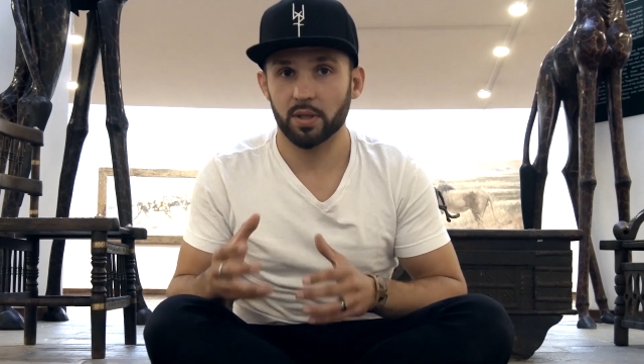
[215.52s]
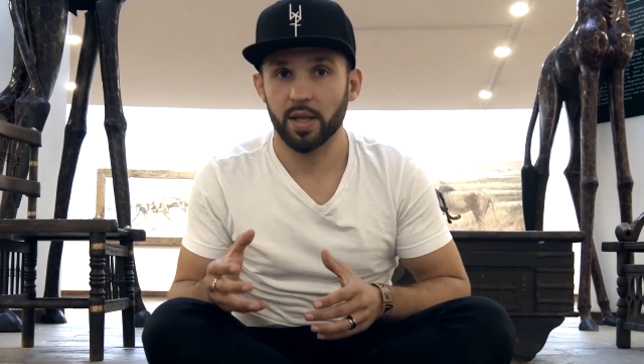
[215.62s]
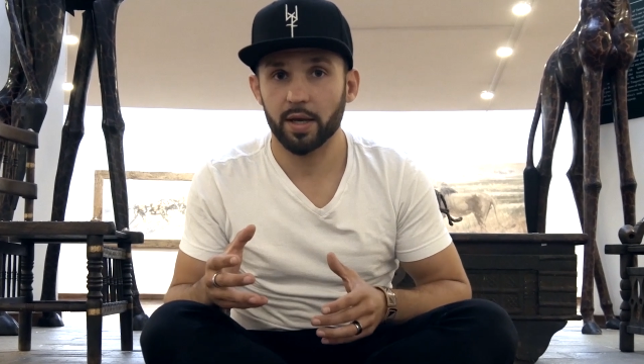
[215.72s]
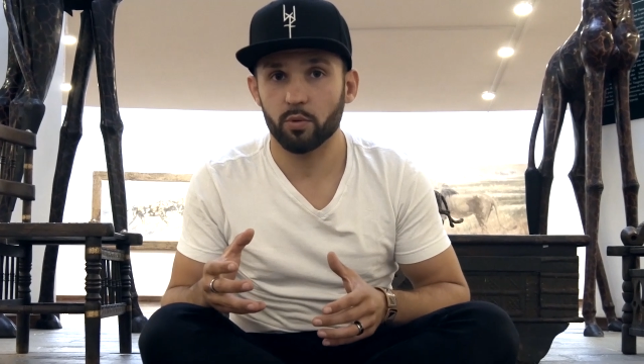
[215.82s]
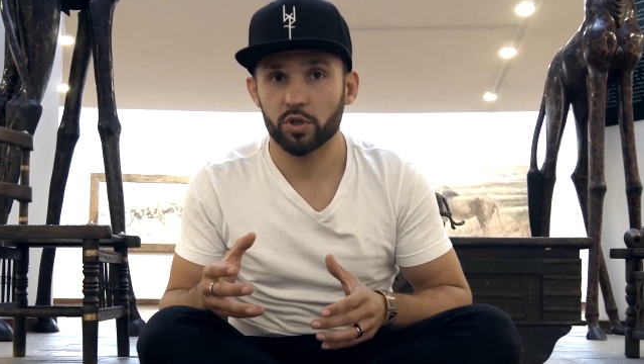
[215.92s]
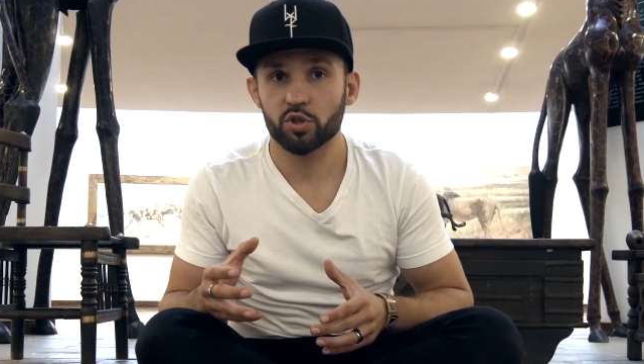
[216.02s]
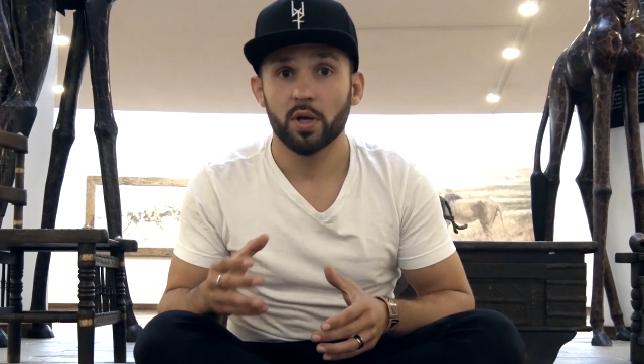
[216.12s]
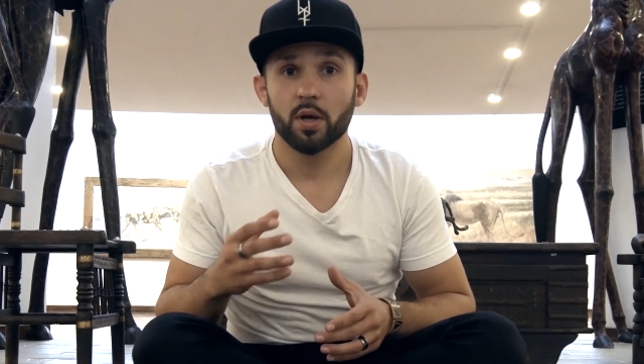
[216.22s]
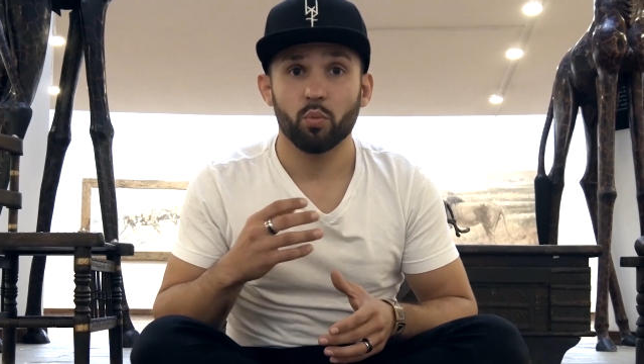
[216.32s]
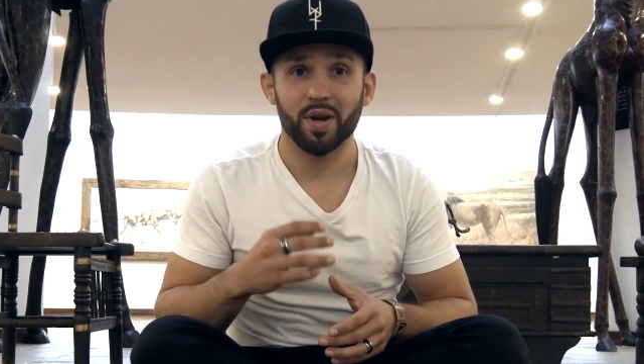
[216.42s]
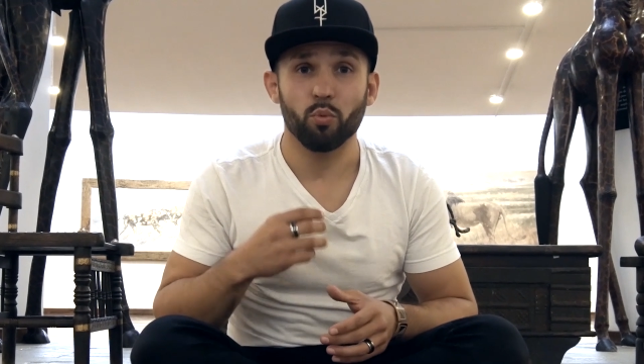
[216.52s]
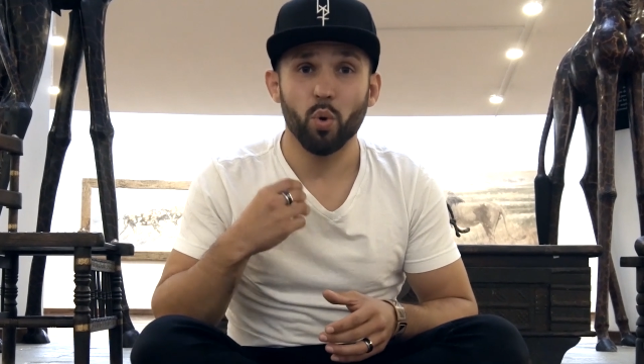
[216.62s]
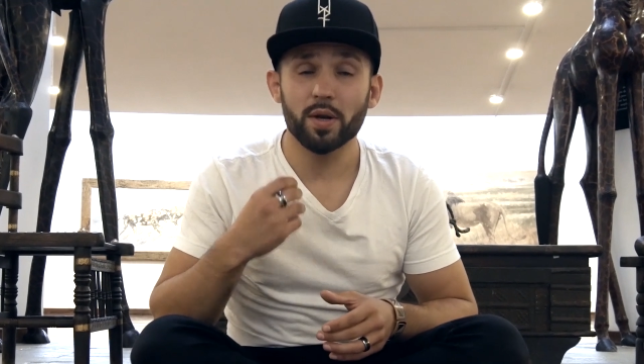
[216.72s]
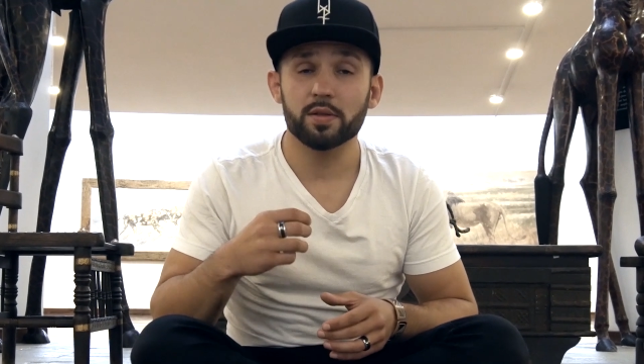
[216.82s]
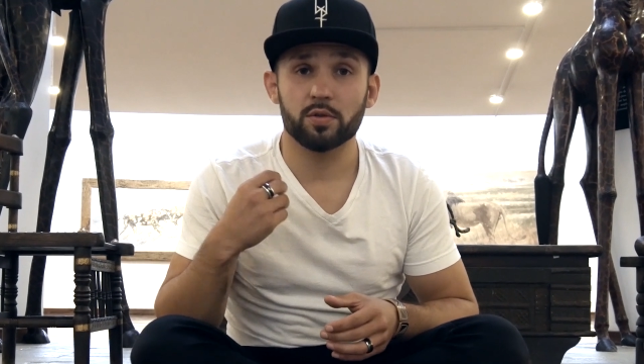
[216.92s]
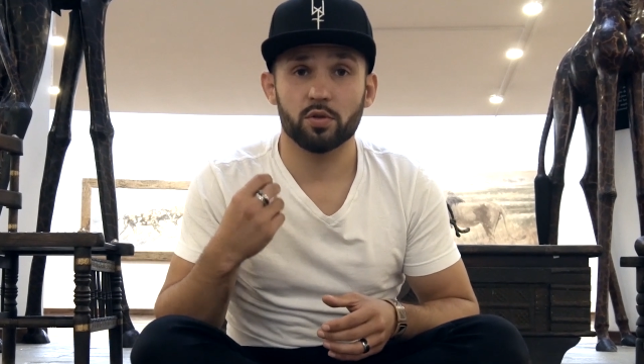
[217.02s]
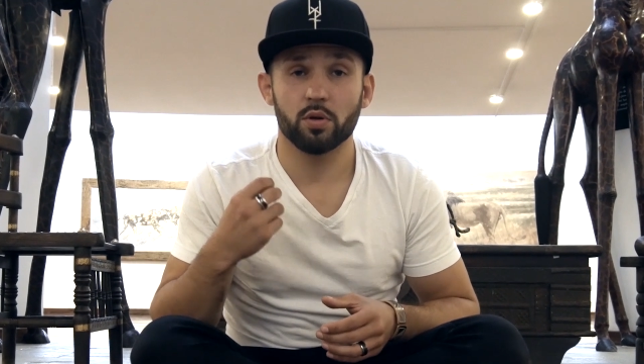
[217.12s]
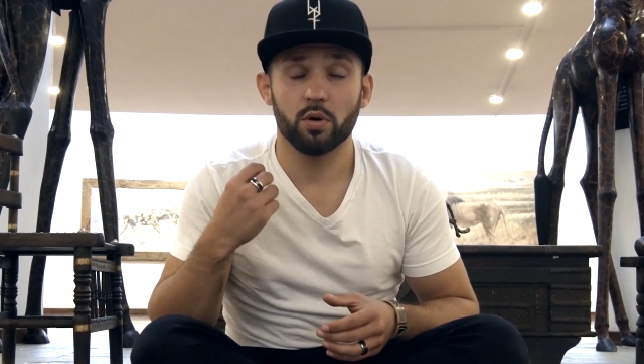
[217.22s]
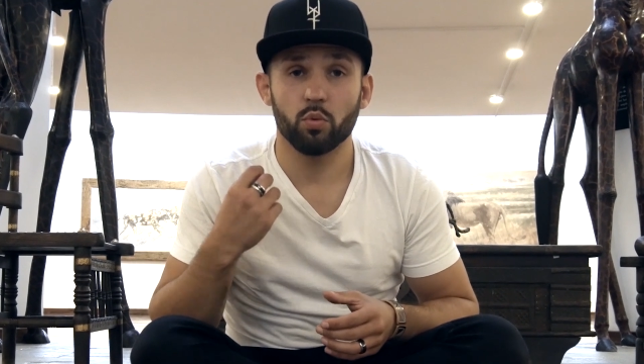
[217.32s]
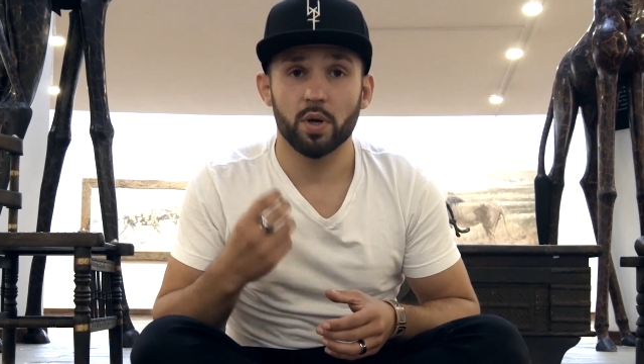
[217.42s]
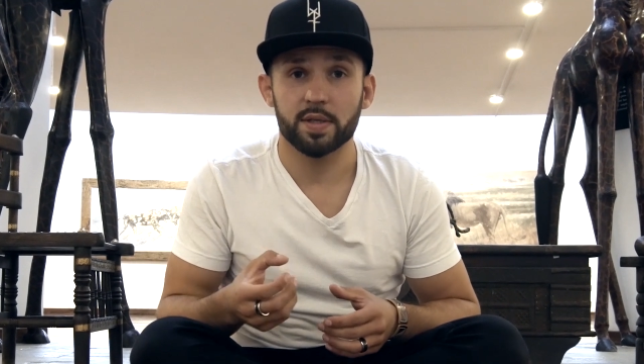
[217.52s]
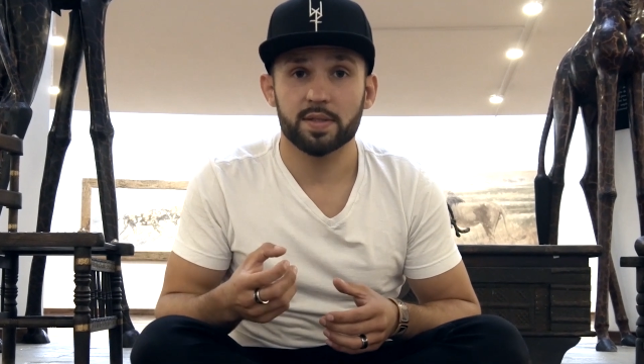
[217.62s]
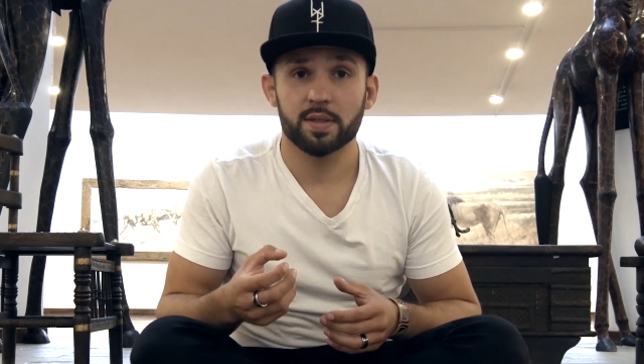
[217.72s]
the language. What I wanted to know was,